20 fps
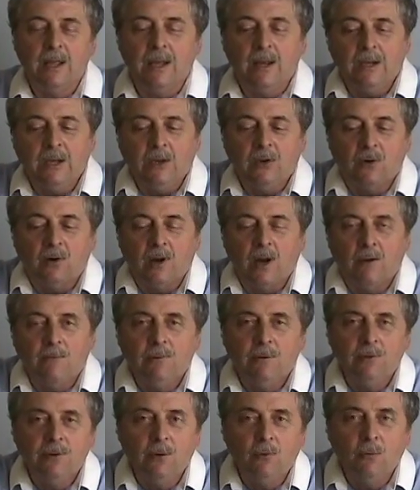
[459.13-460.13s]
and he
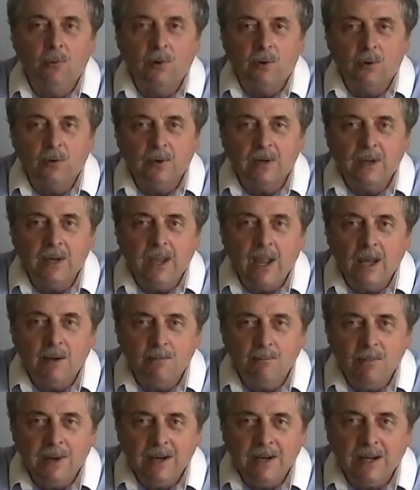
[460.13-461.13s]
traveled the world and he had
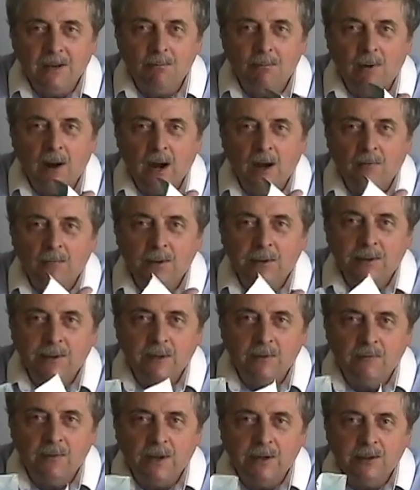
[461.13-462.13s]
many marvelous
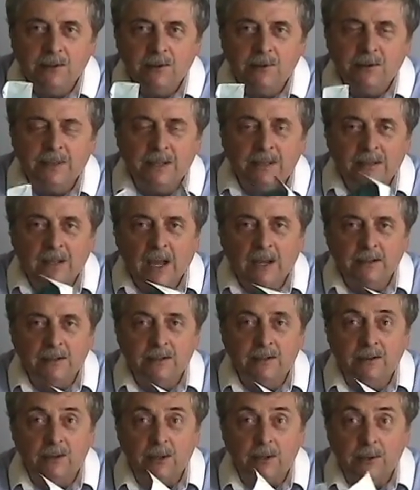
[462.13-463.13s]
adventures, and
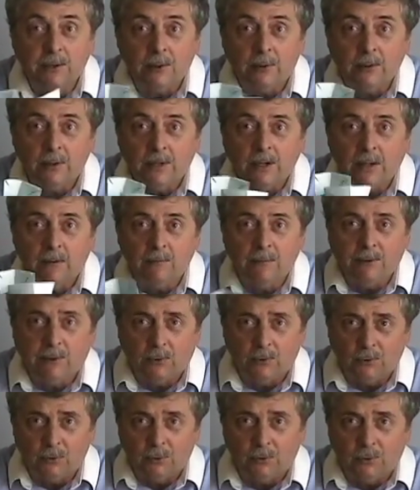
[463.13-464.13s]
that's the journey of
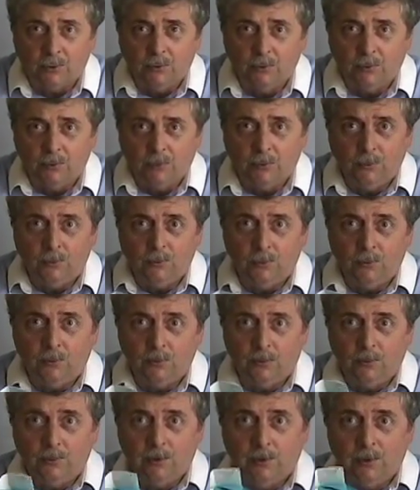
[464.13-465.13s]
Jotoku.